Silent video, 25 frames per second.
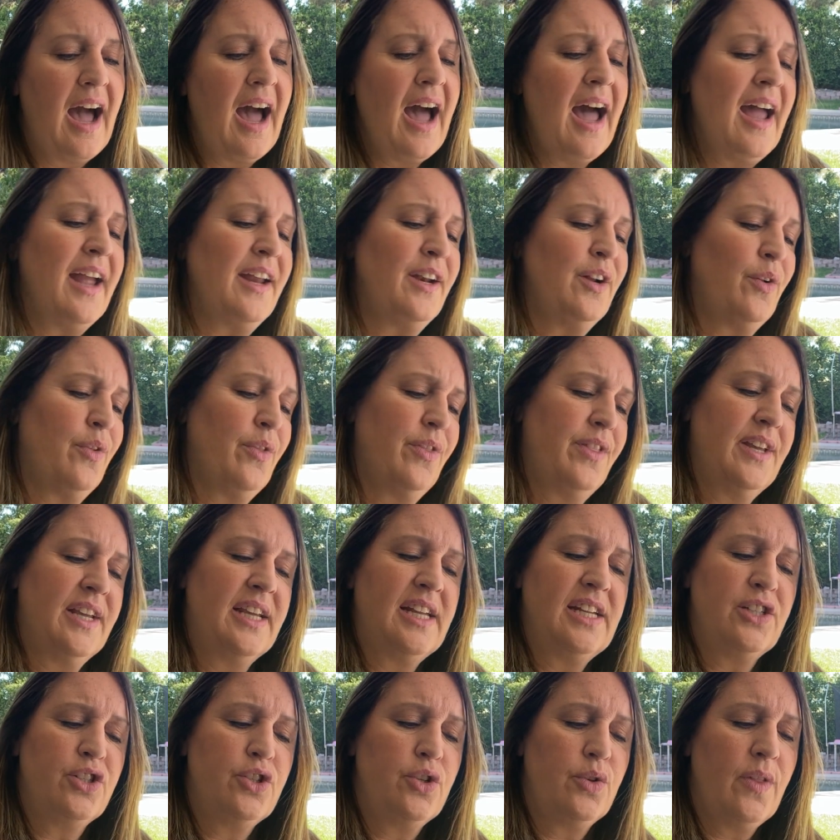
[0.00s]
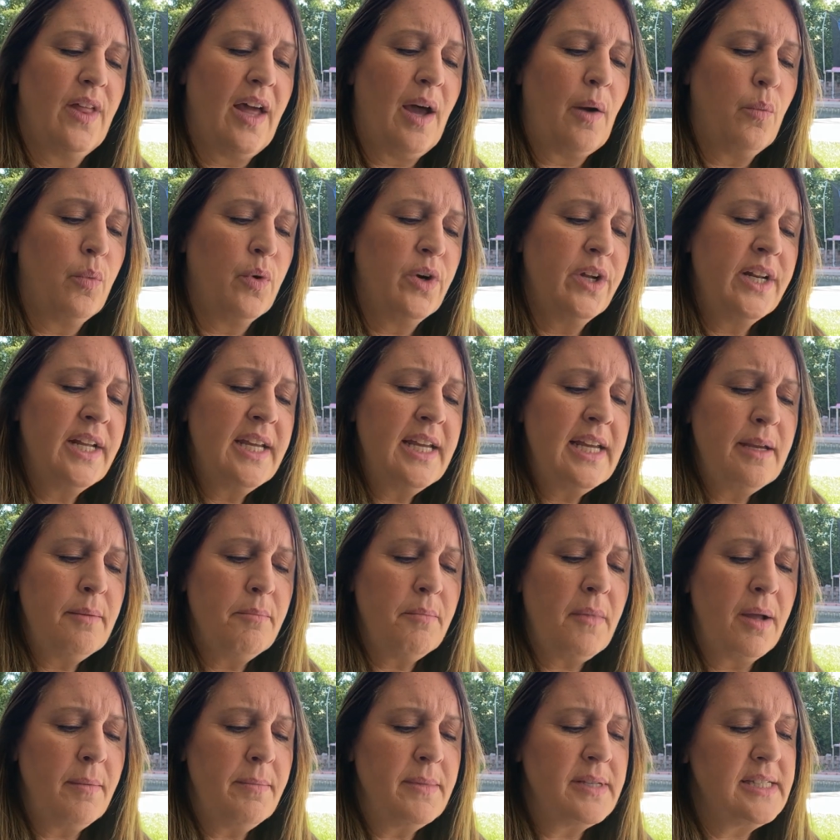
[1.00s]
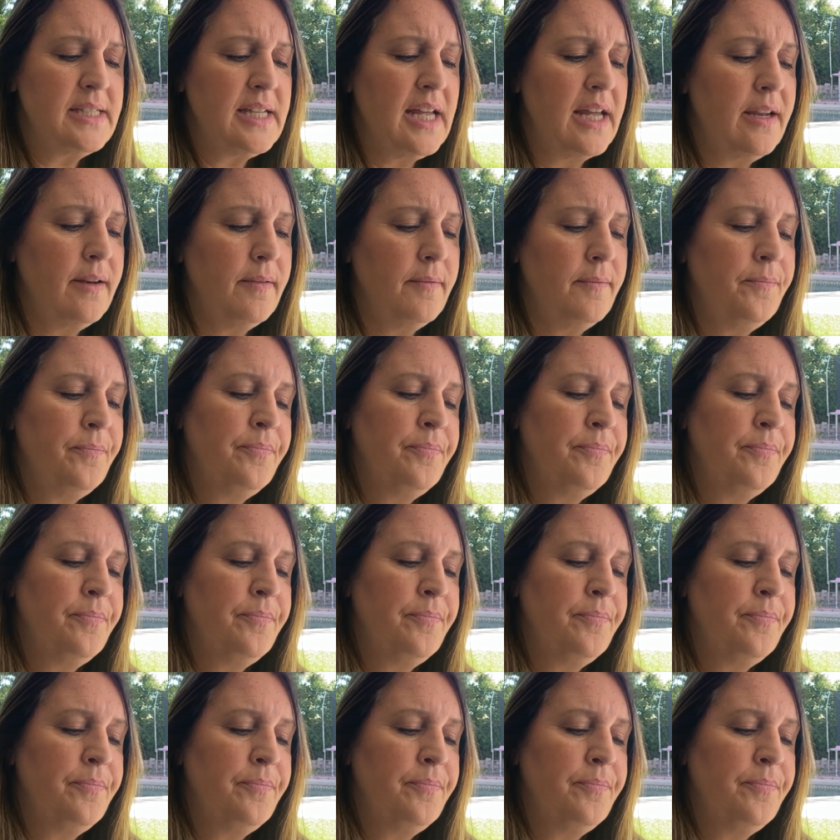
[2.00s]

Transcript: I don't think he'd do that, would he? Mama said.